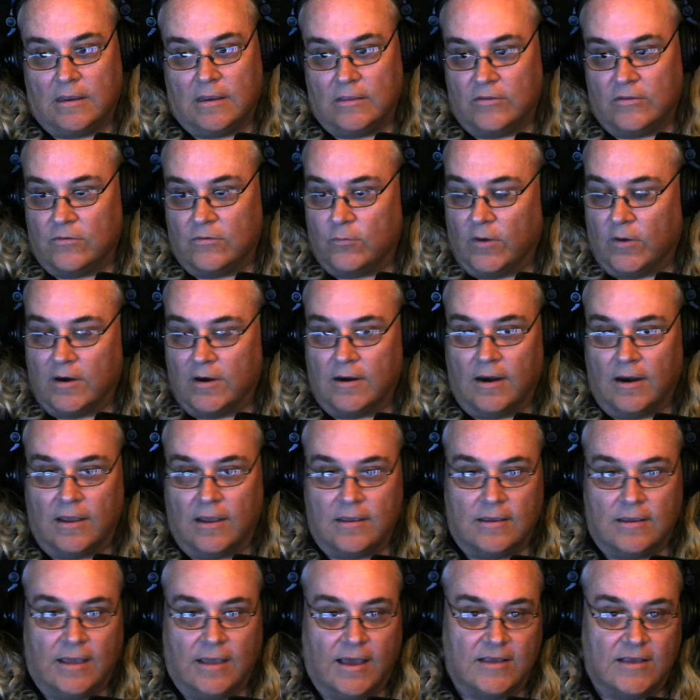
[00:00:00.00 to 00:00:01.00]
just wanted to let
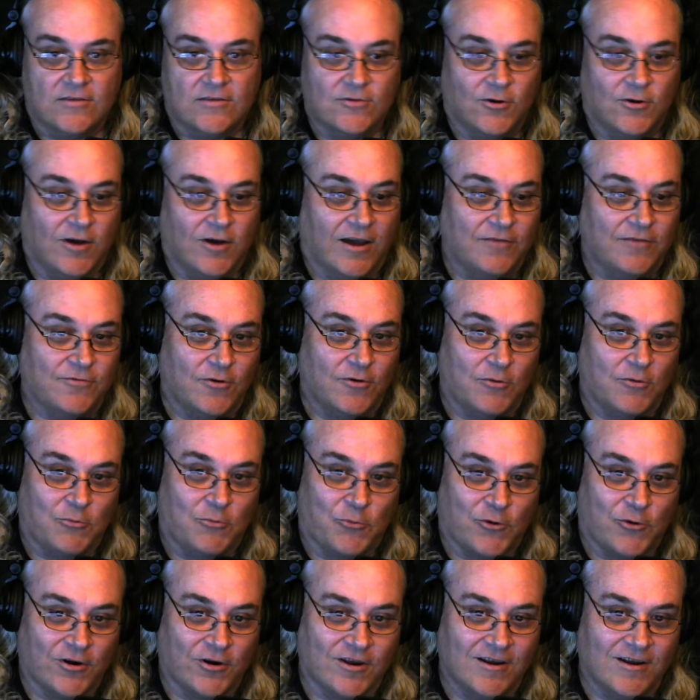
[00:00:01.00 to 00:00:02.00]
you guys know iPhone
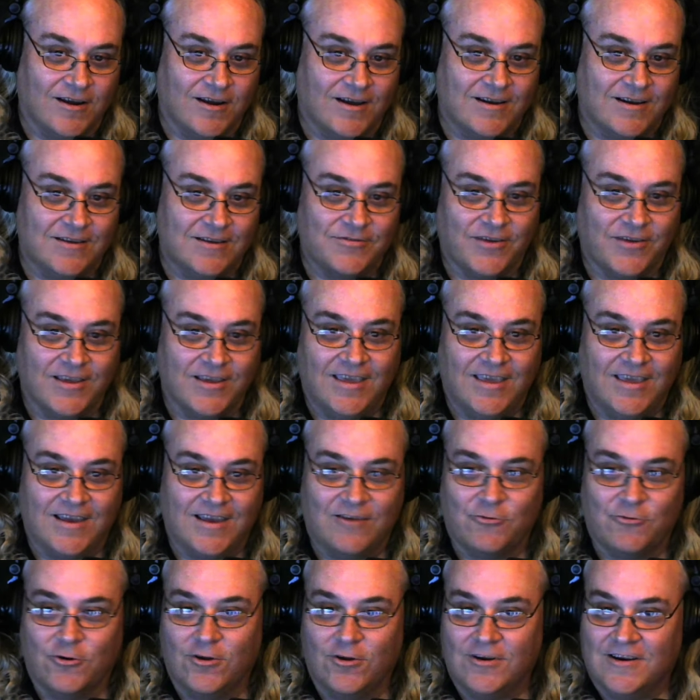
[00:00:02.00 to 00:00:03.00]
working on it. If I can get it
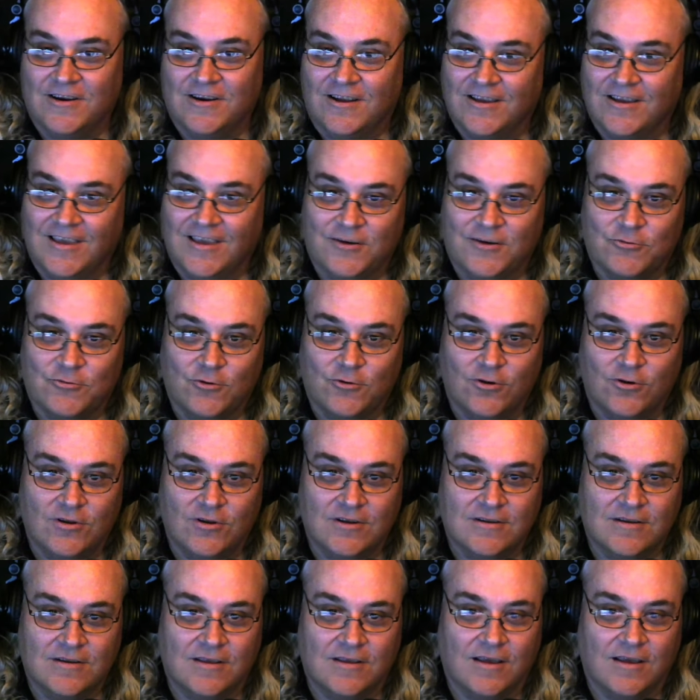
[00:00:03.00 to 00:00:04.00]
rolling, I'll get it
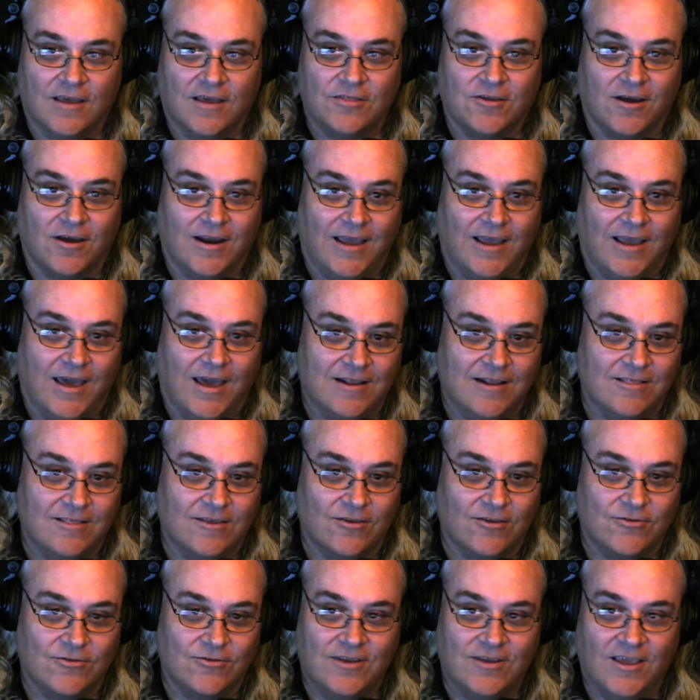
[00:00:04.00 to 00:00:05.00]
rolling. I thought I had it the
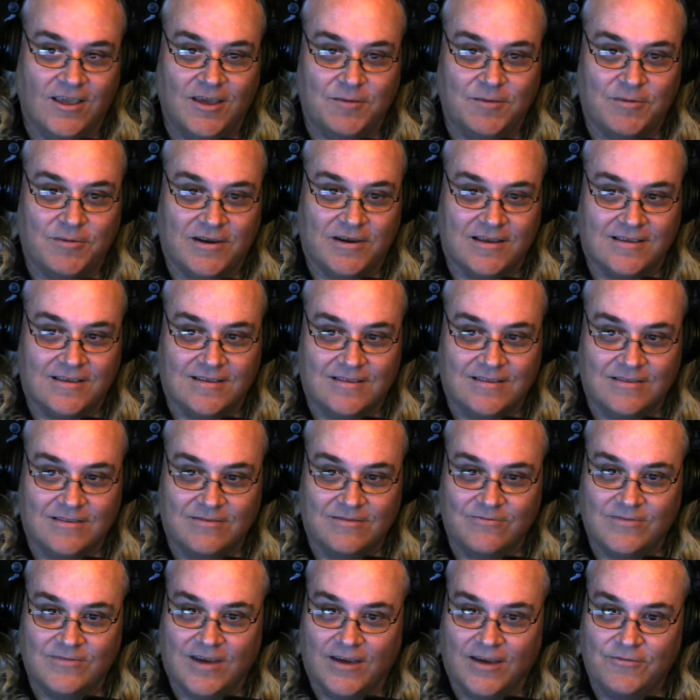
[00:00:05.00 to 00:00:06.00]
other day, but
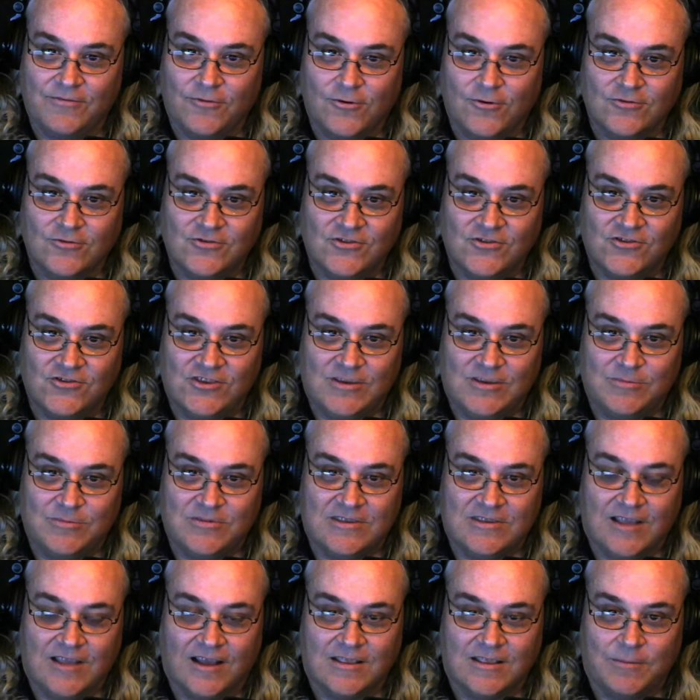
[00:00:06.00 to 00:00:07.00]
I, iPhone just seems
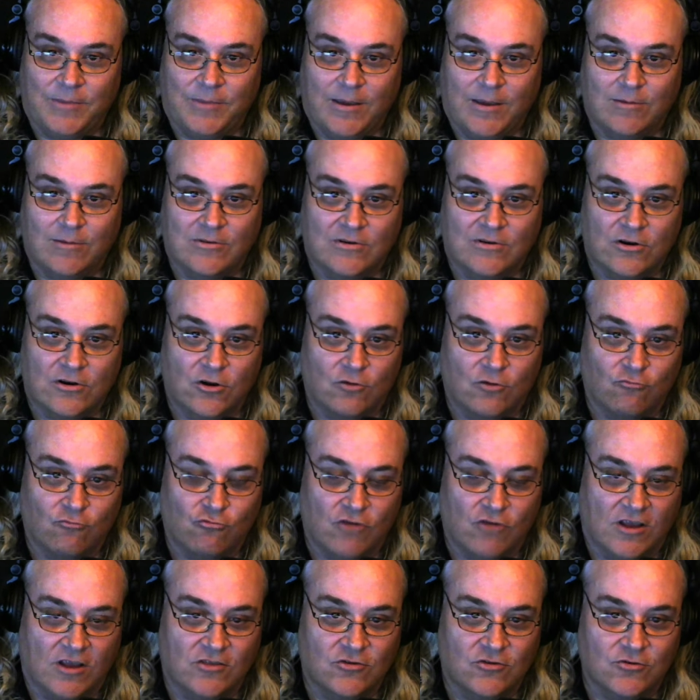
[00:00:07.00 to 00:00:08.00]
not able to look,
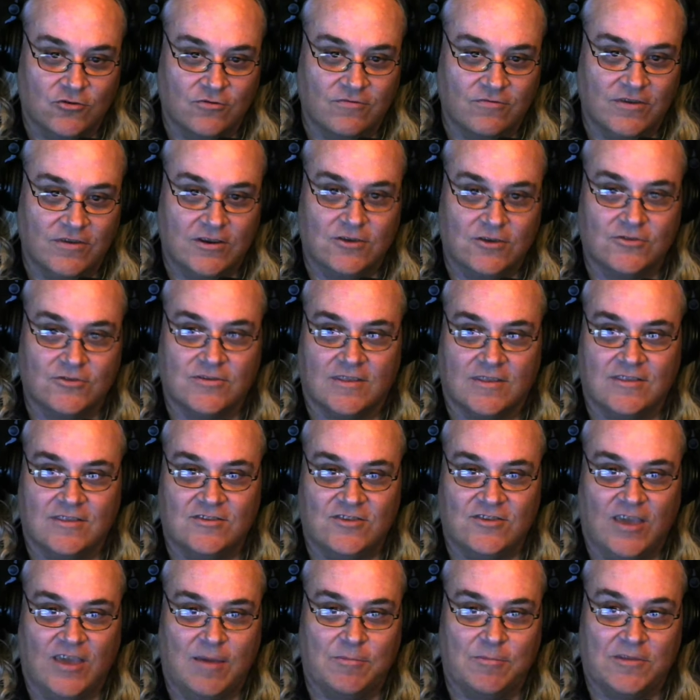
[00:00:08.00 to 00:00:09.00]
run two videos at the
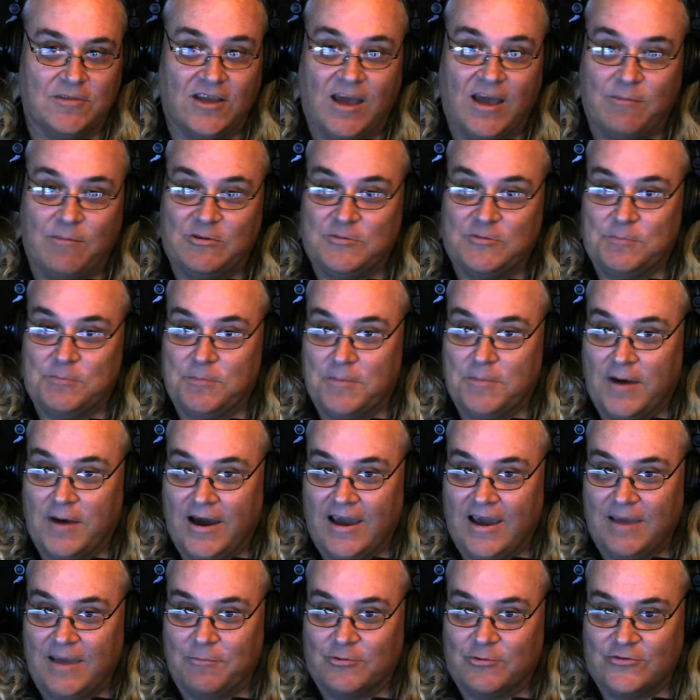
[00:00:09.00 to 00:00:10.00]
same time is
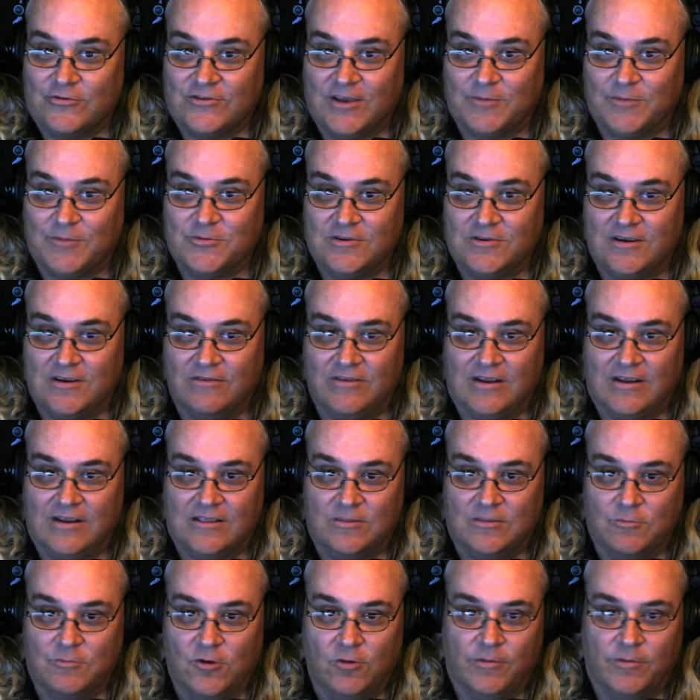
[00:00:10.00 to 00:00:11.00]
my perception of it at
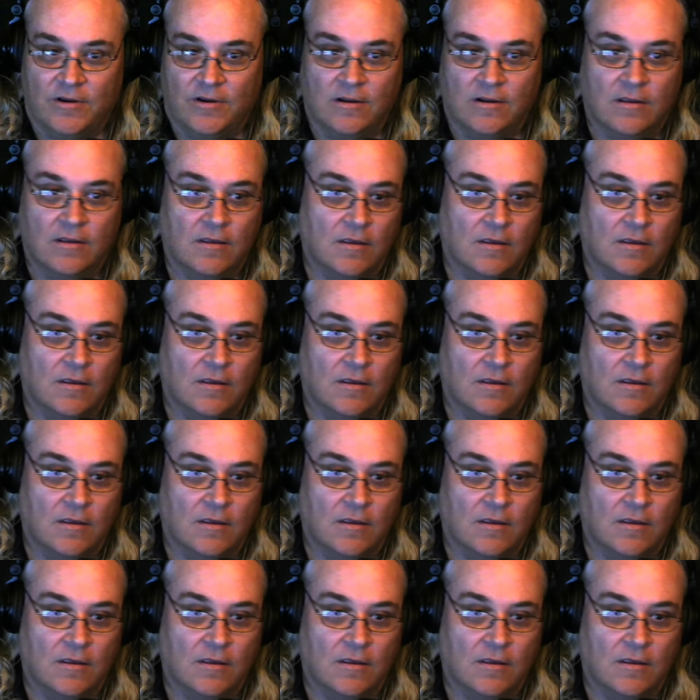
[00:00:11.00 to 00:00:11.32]
the moment.